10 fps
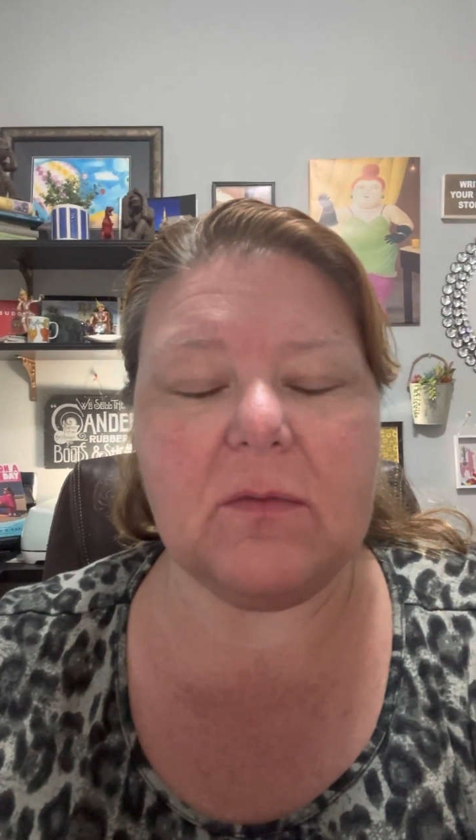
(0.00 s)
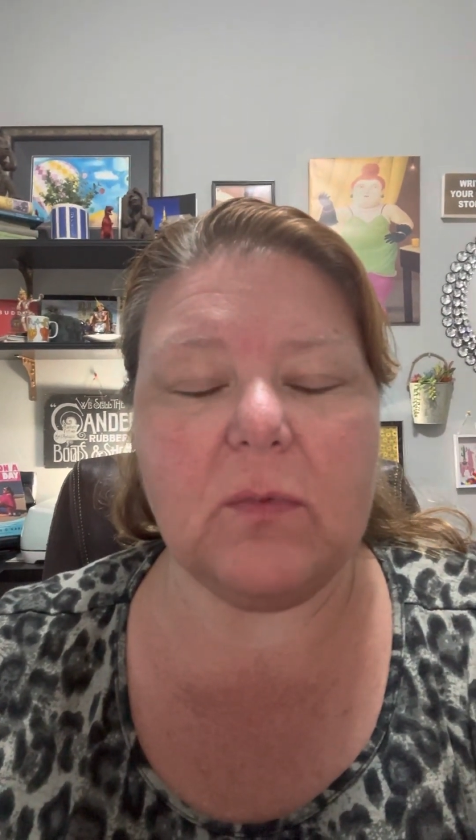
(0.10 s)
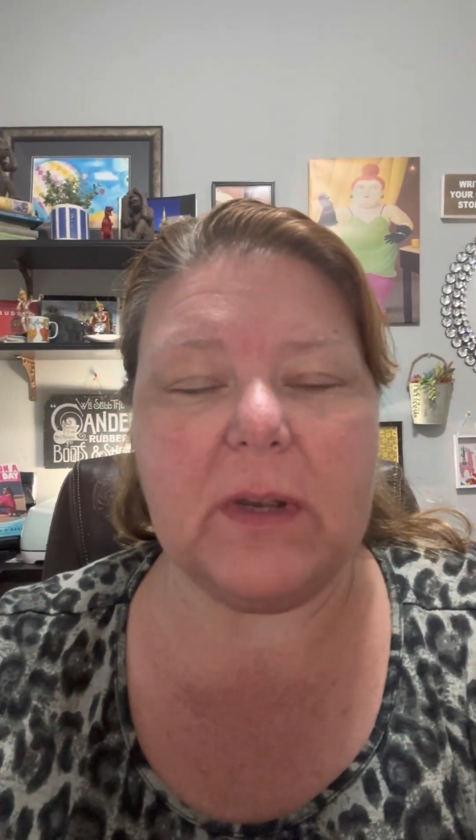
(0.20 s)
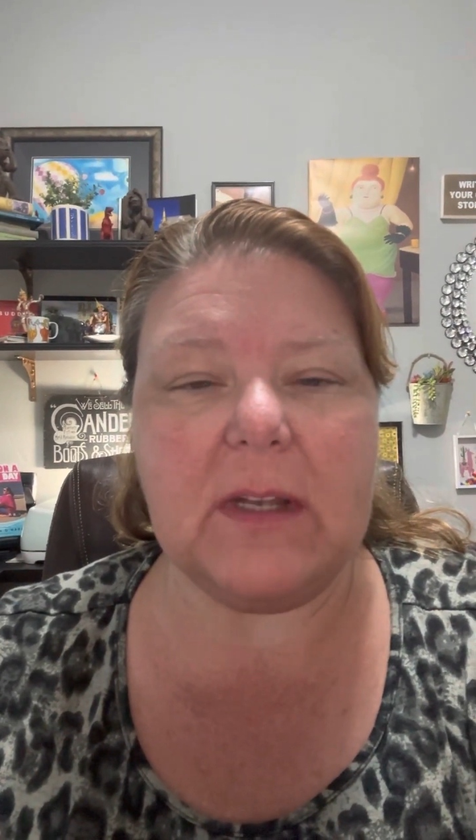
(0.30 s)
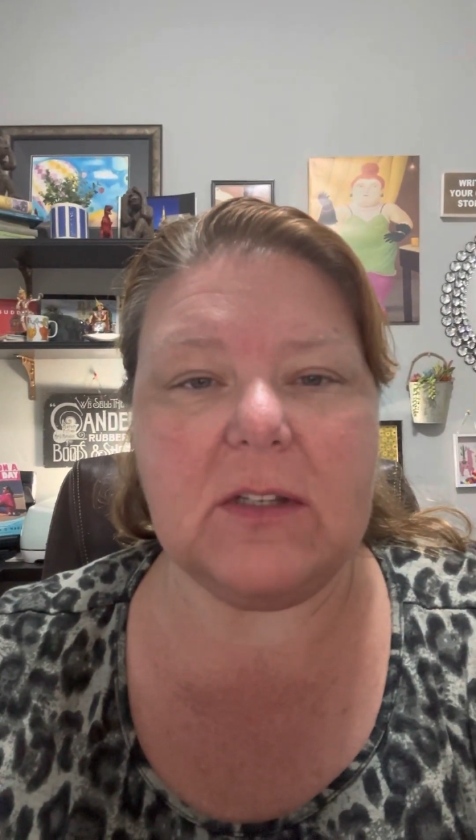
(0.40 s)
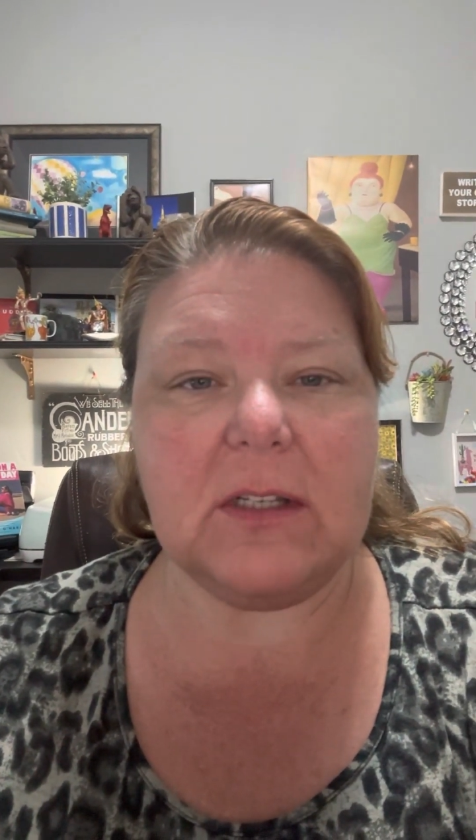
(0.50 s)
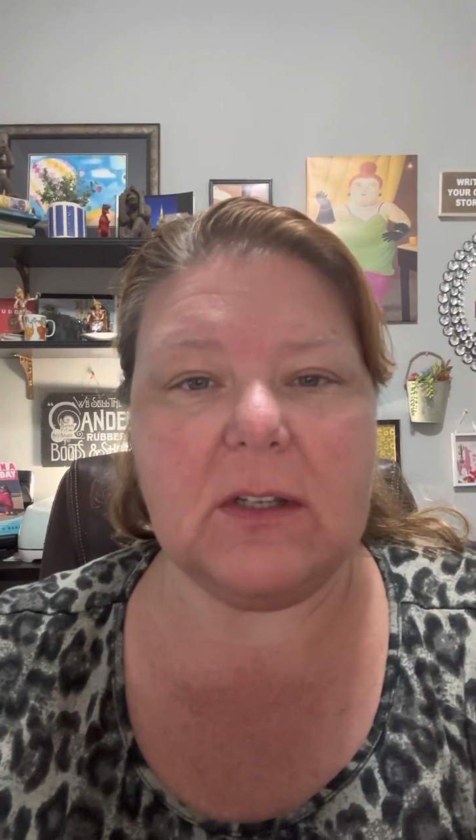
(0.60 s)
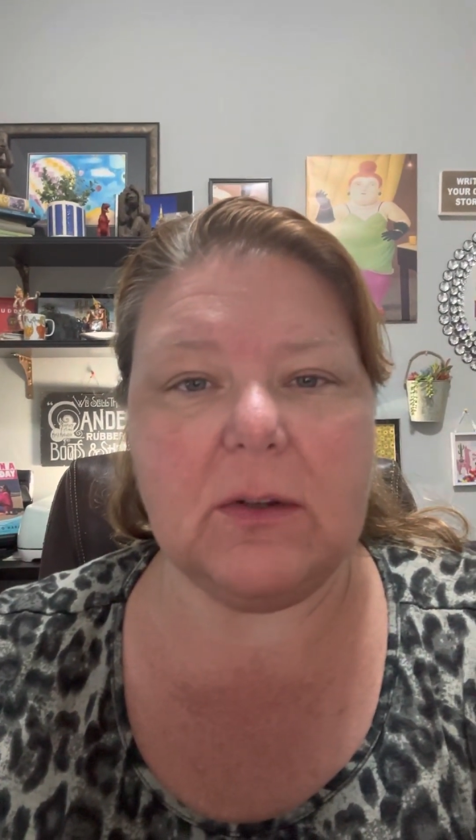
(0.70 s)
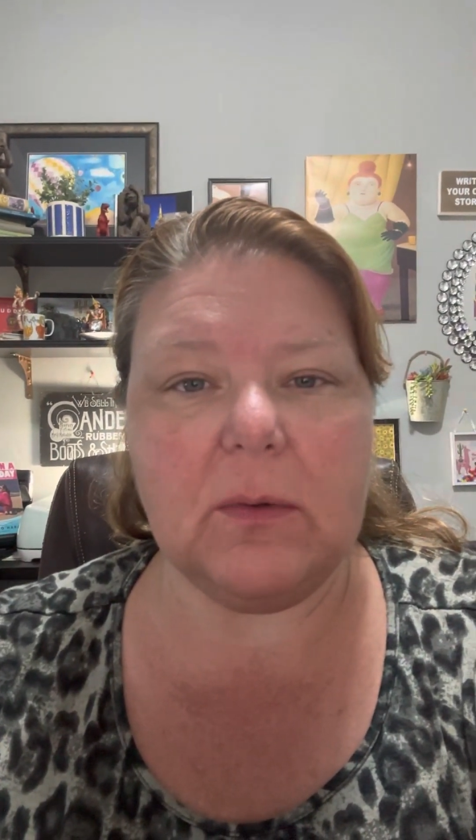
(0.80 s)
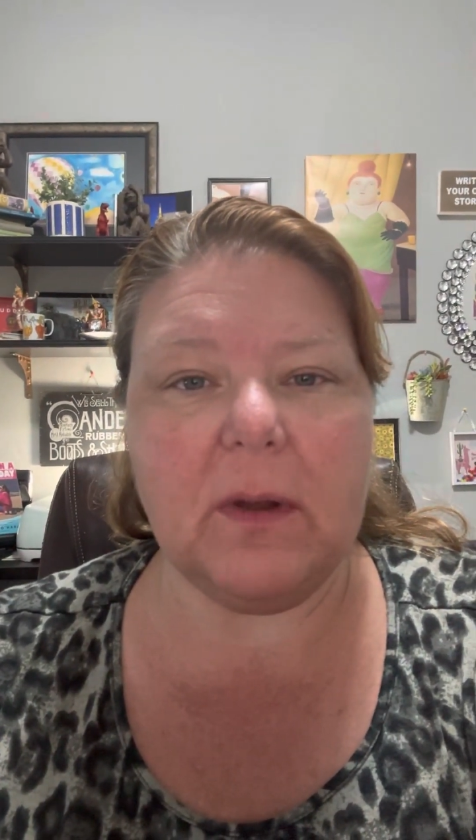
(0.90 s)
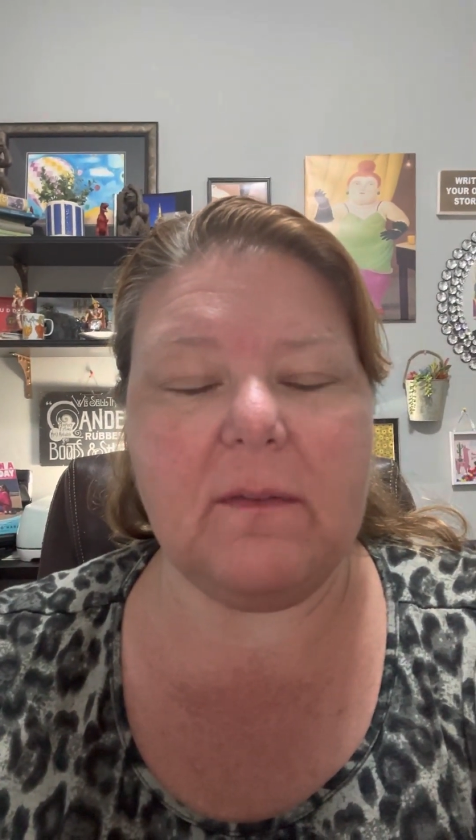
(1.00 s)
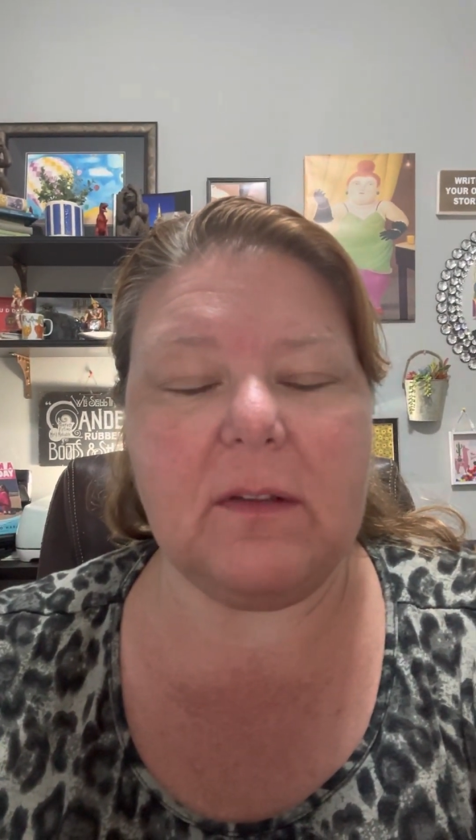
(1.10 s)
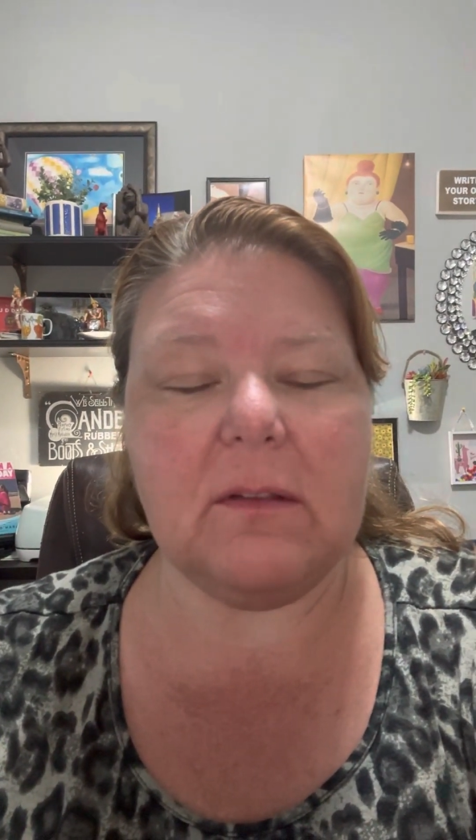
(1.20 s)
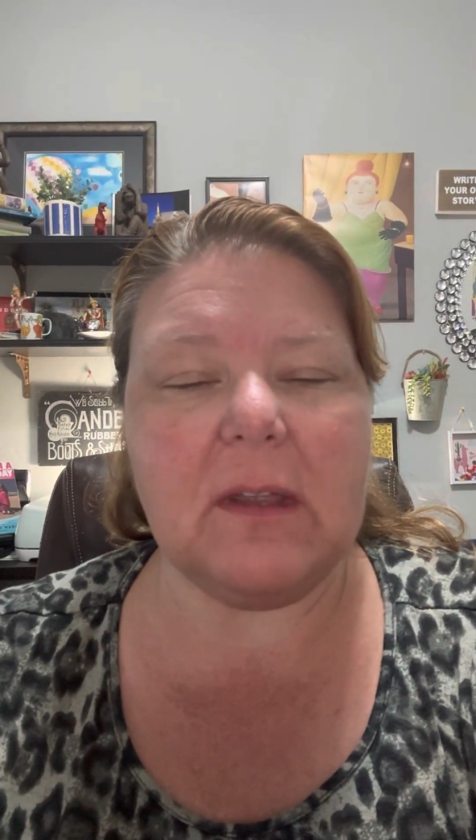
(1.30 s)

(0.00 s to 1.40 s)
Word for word: read to you a few